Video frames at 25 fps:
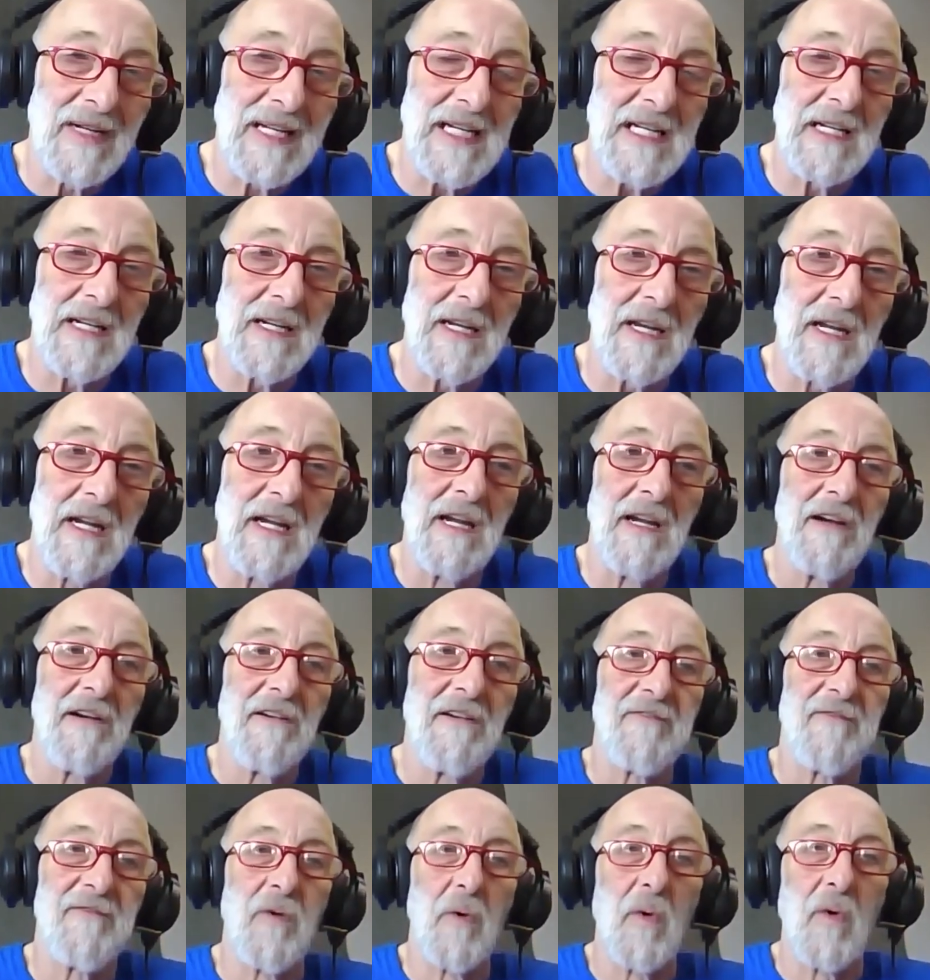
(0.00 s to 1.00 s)
in
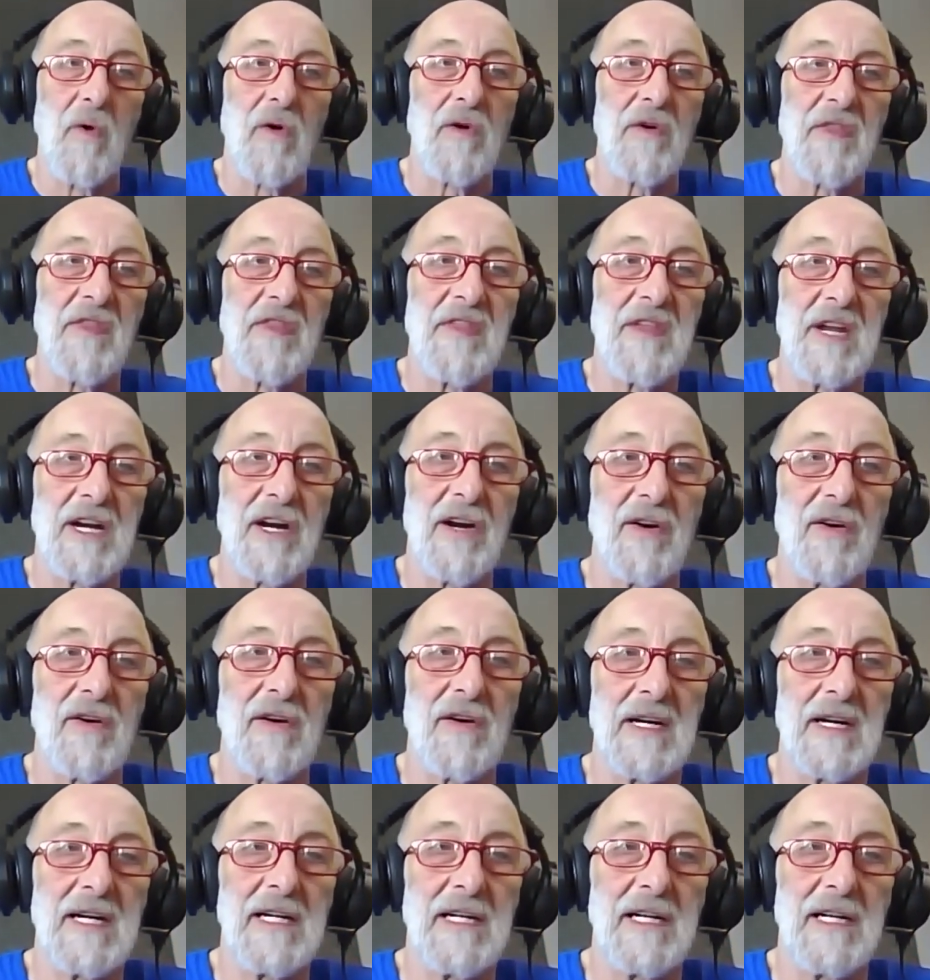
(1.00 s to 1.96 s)
for their